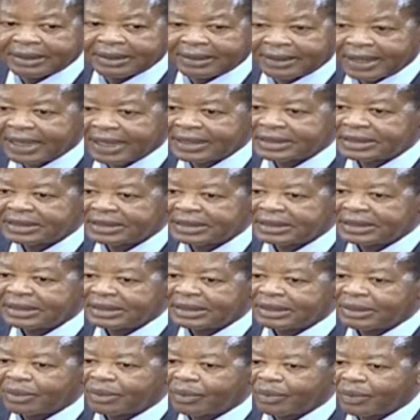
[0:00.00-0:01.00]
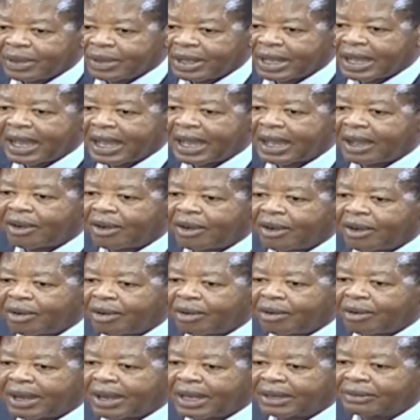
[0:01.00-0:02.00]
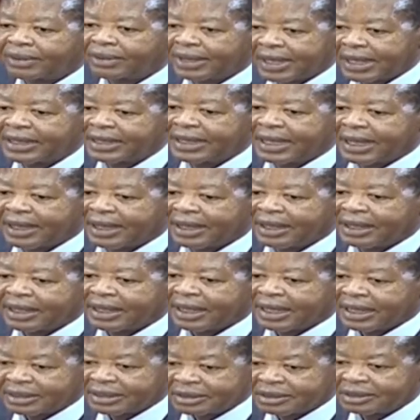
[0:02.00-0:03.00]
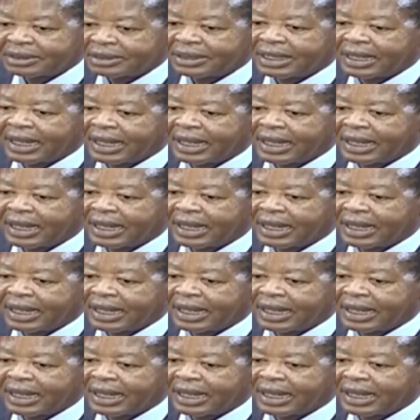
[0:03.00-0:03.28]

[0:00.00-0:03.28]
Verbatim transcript: that we are all one Kenya, as,